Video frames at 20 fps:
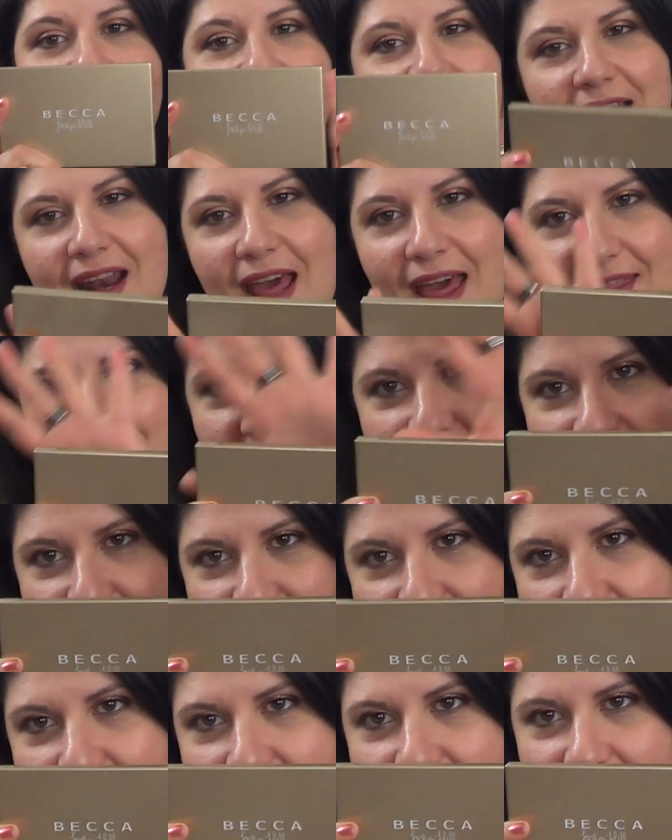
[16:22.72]
Another
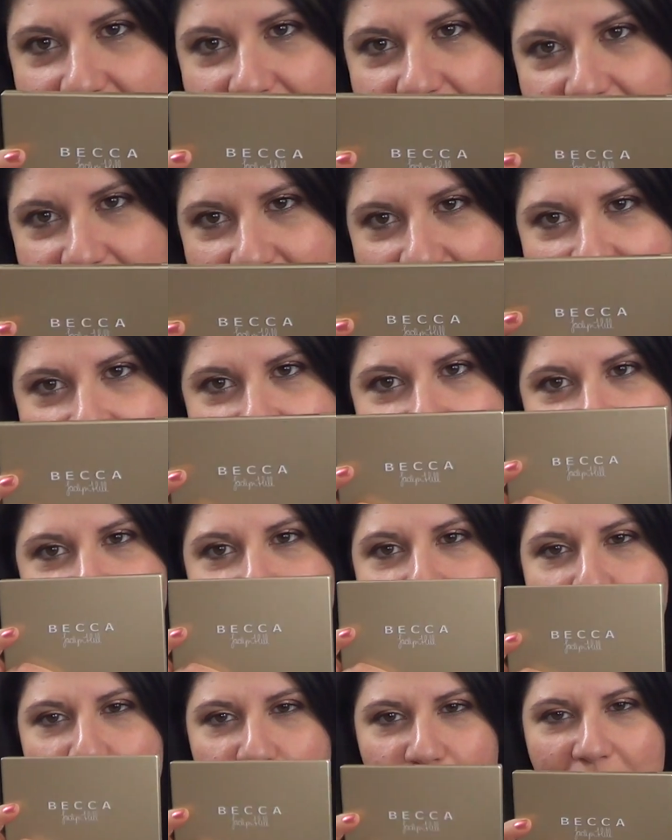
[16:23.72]
hit,
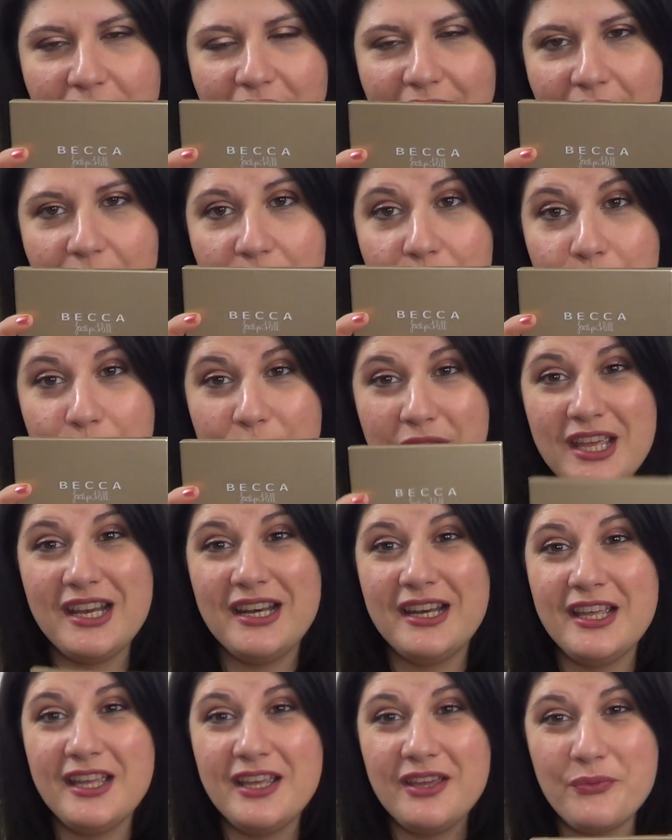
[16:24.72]
another product that
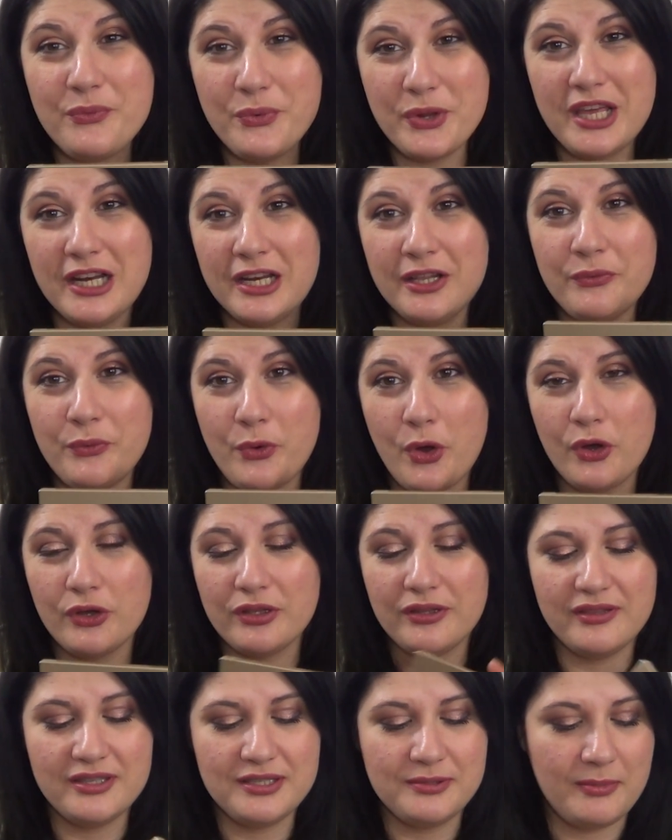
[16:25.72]
really, really
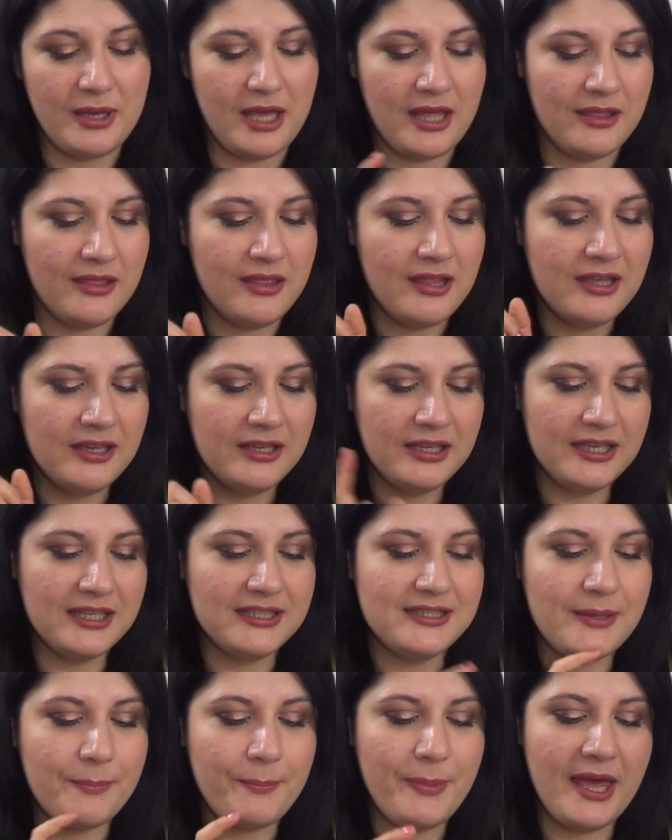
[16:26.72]
rocked this month
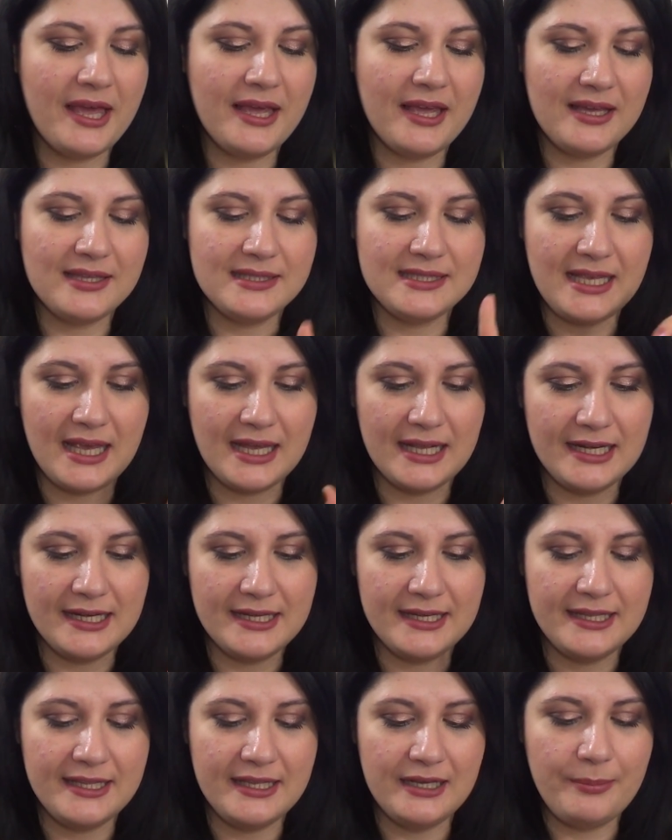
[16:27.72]
is the Becca
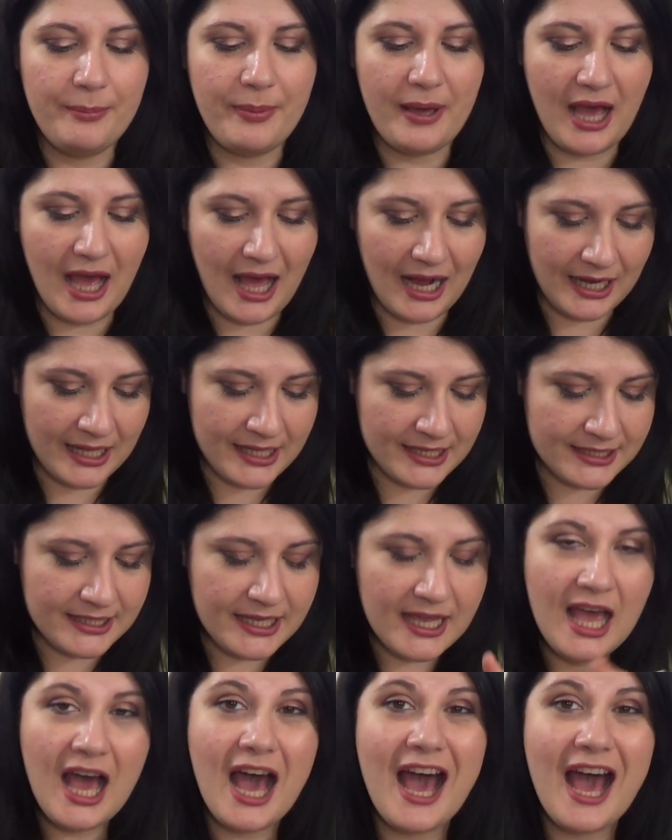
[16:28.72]
Jaclyn Hill palette.